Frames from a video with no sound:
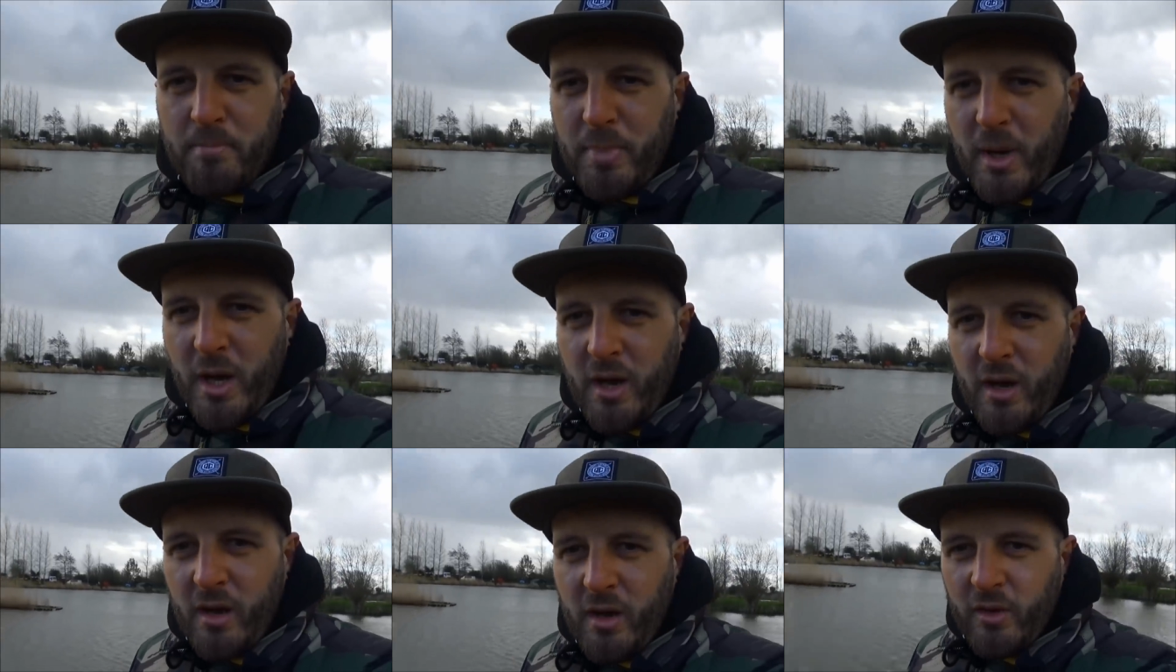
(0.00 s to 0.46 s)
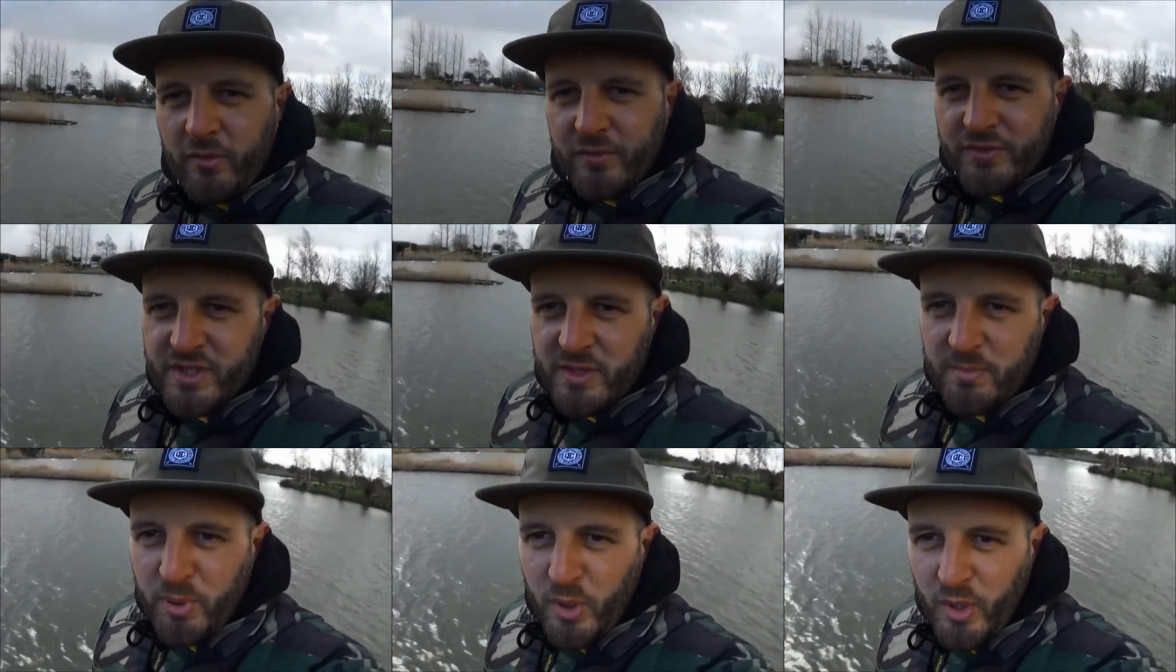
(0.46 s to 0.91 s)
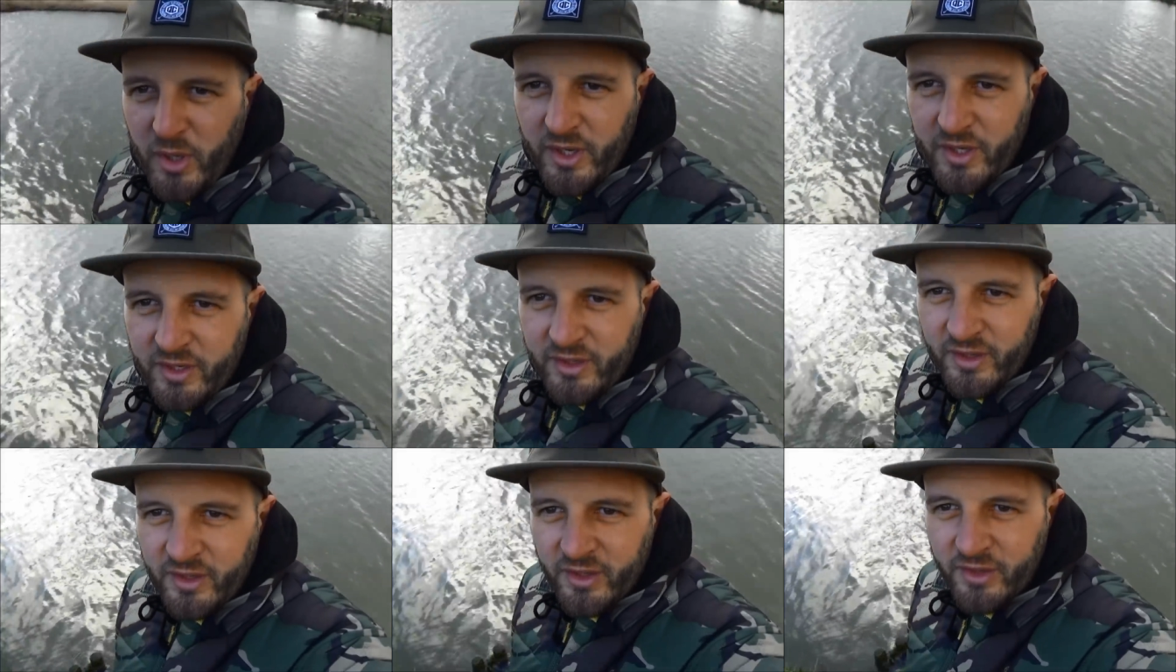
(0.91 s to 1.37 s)
bar obviously put
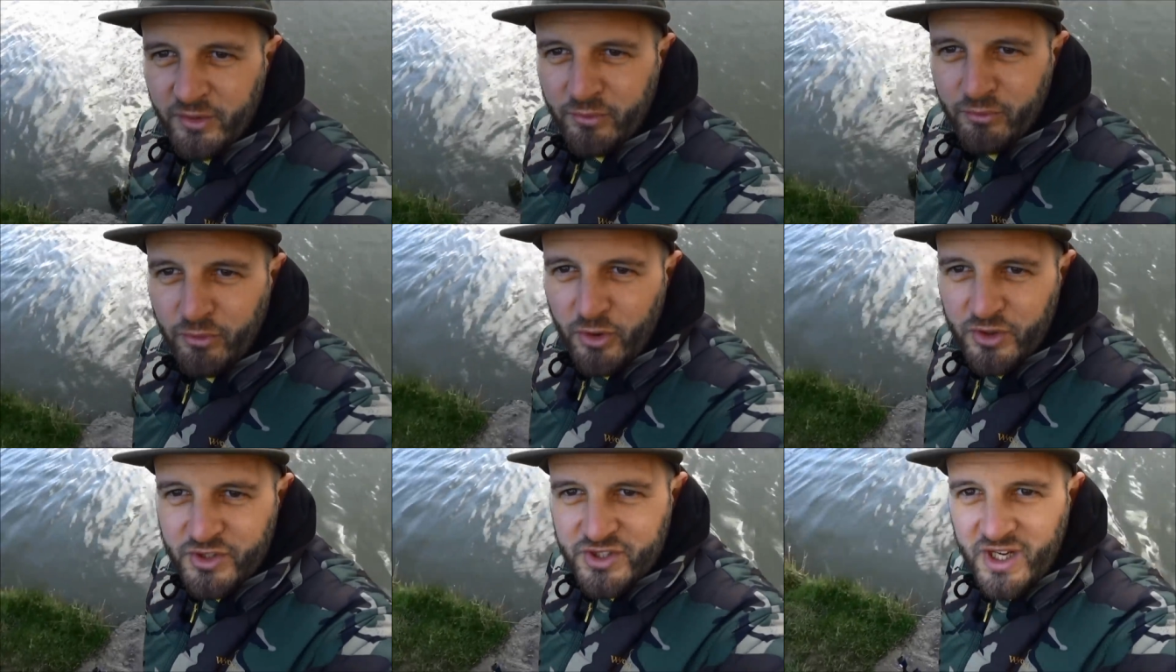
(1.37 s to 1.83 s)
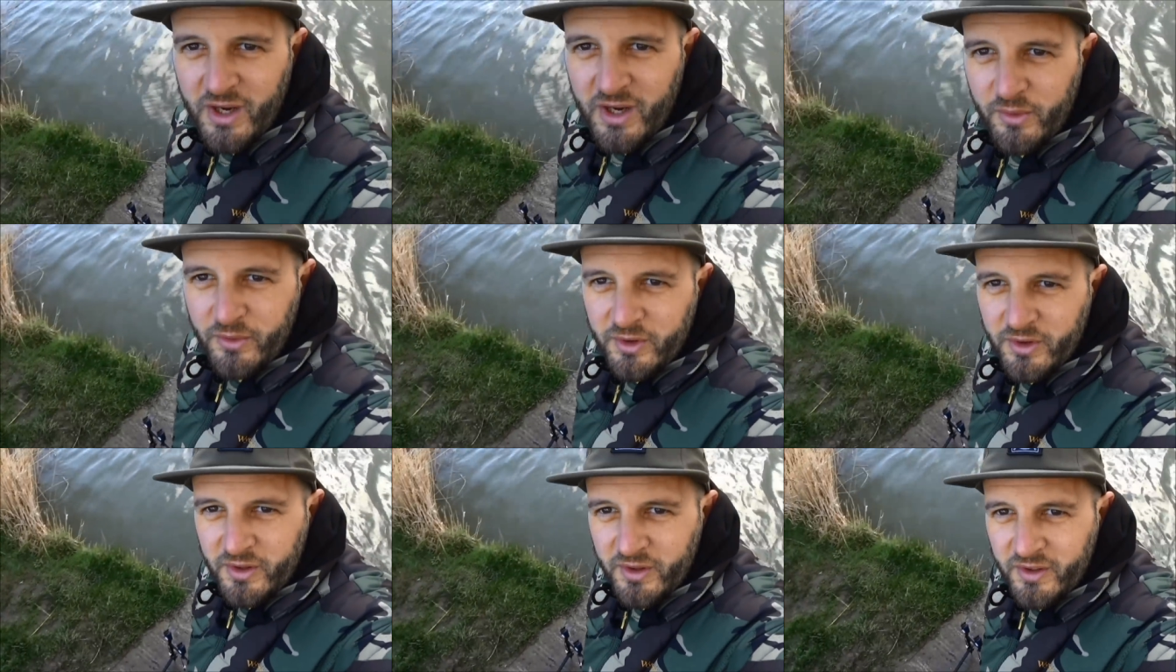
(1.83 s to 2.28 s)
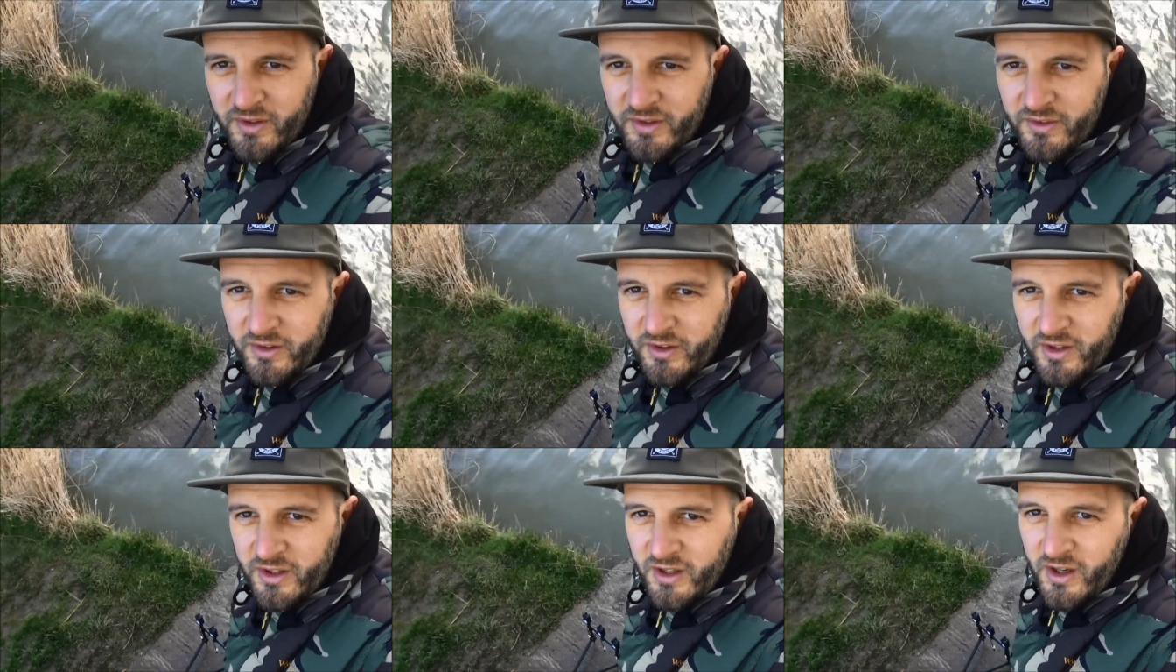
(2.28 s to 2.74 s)
in, the rod's out,
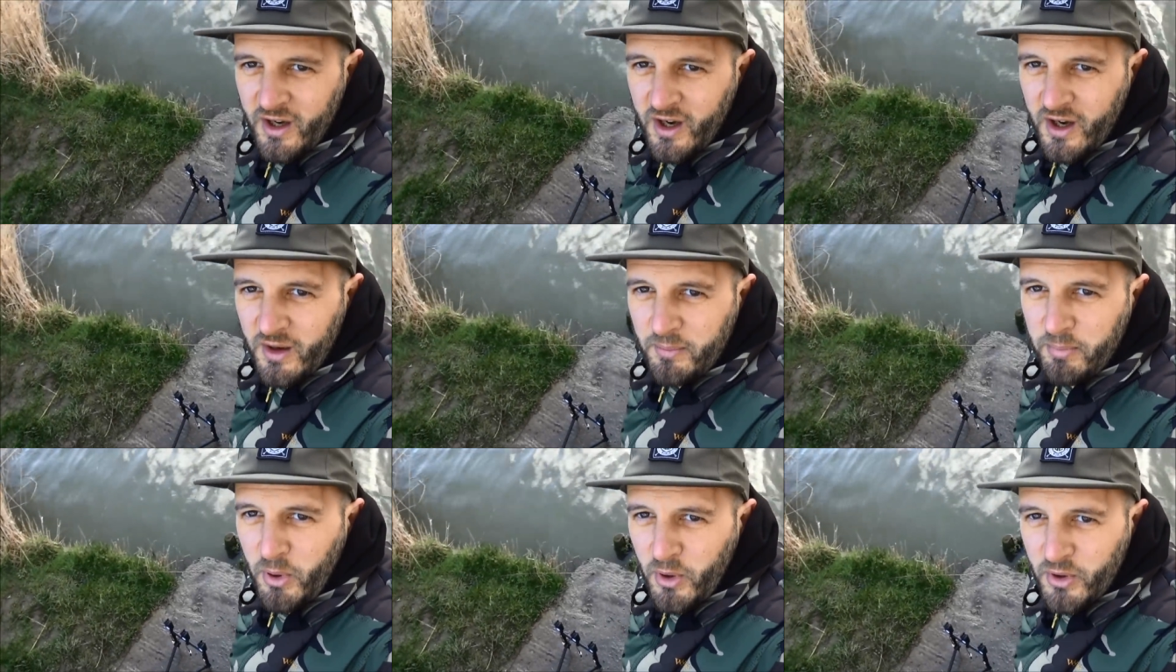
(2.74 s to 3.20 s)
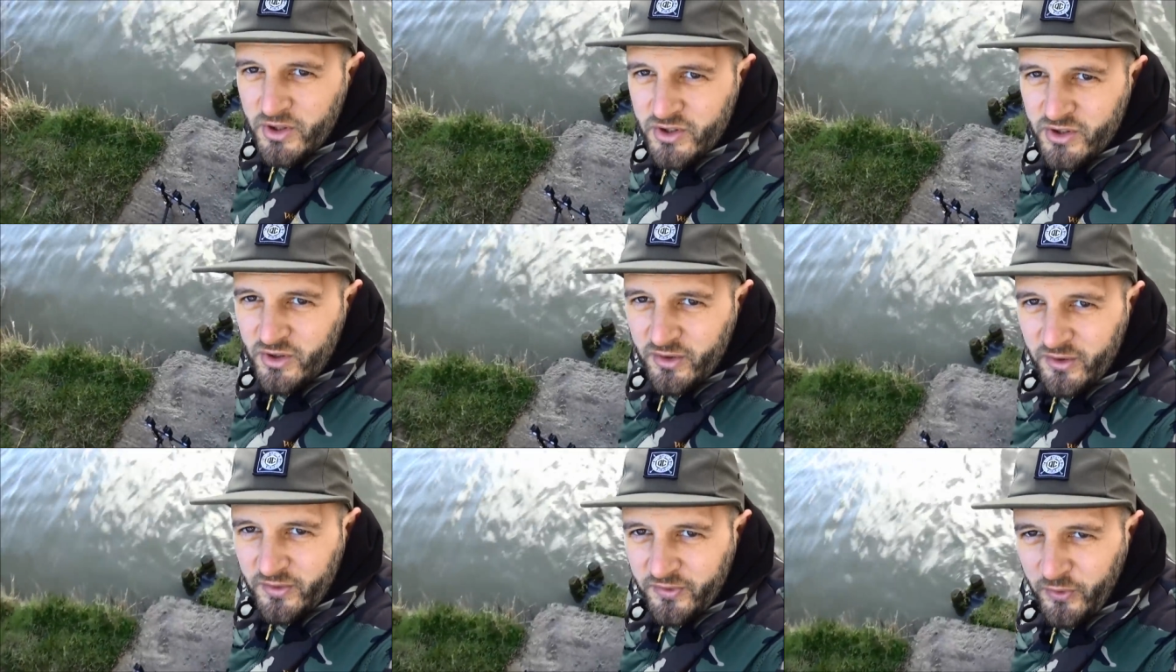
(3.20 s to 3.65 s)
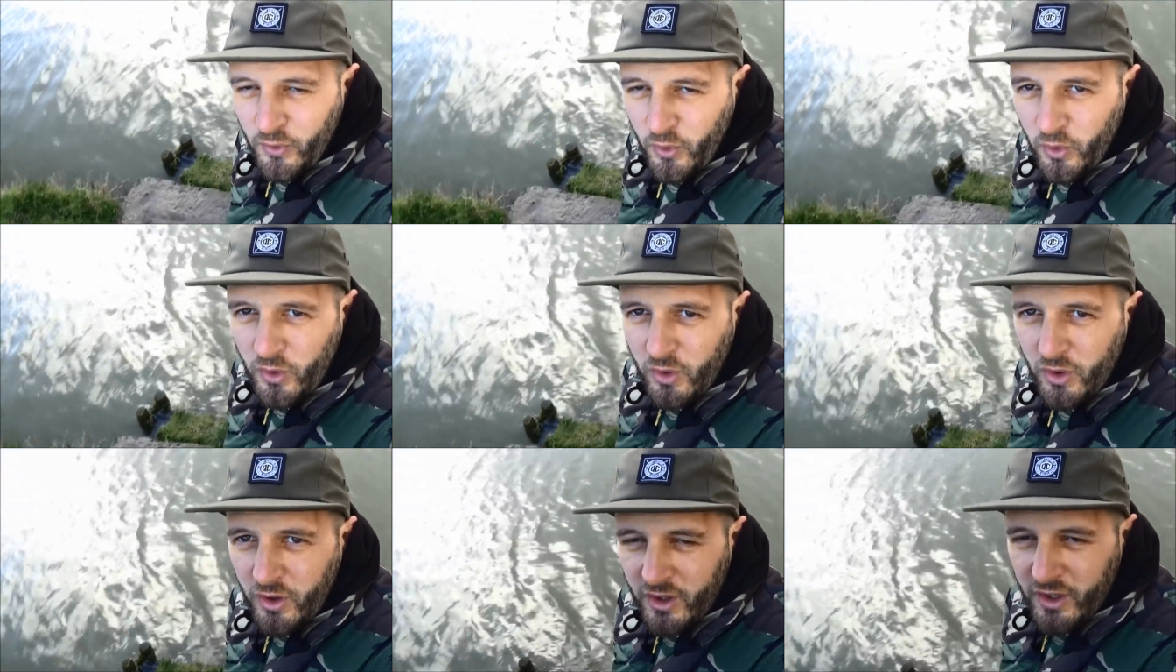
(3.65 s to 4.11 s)
the pod is on the floor.